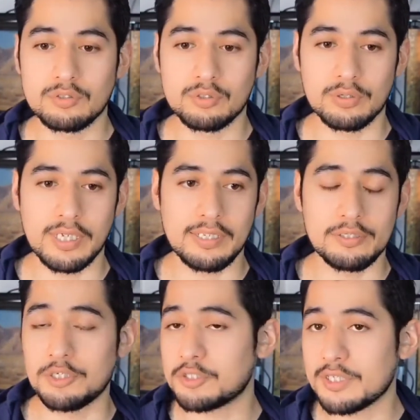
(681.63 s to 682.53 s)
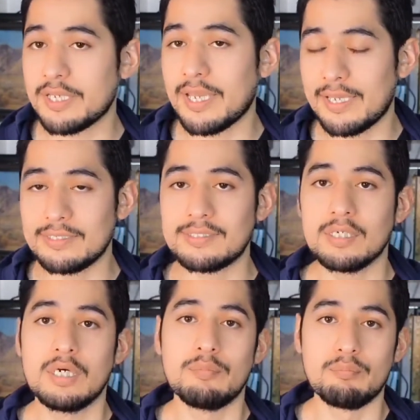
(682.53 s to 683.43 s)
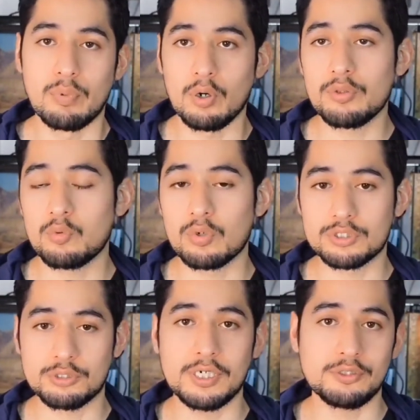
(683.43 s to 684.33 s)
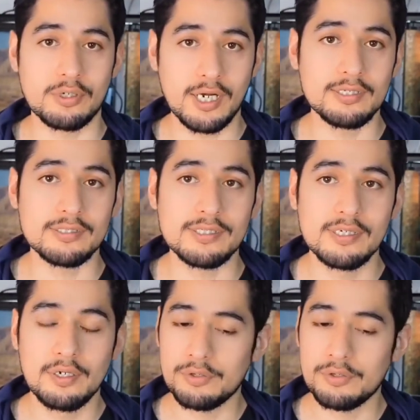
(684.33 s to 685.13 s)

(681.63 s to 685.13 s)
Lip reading: so that just in case both would try to hunt,